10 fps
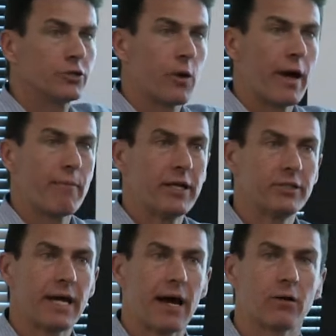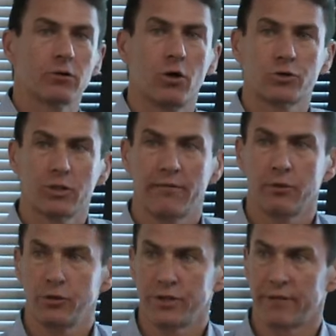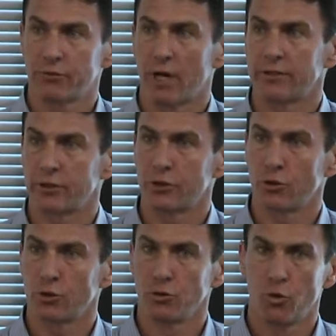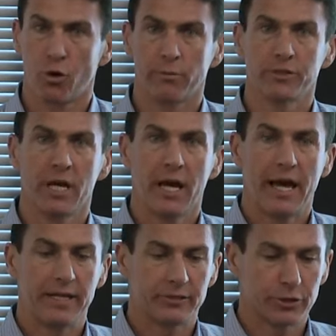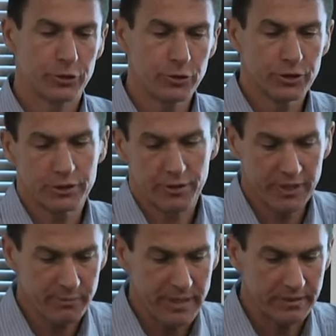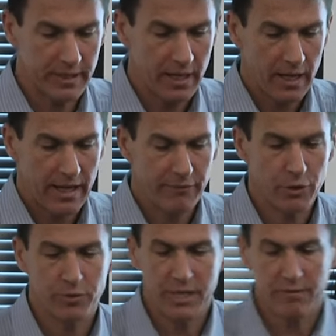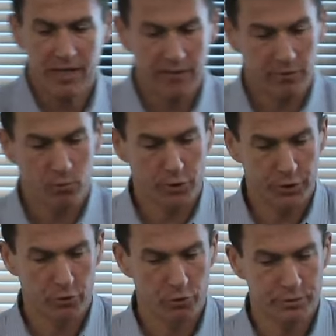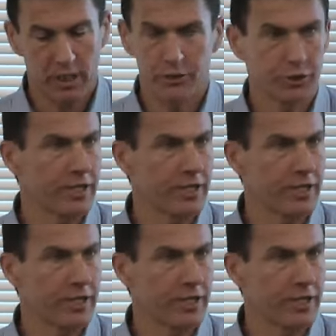So I mentioned how cultural evolution gives rise to social norms and institutions. So this means that if you deviate from what the group does, you're